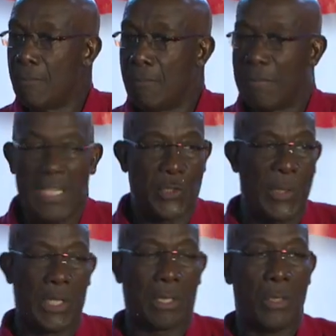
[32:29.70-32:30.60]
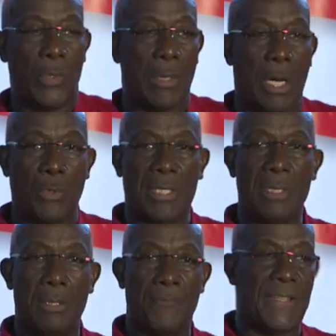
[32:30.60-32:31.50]
This week, we were out
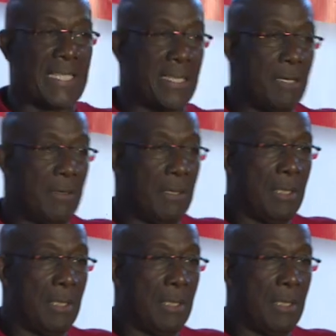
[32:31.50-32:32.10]
visiting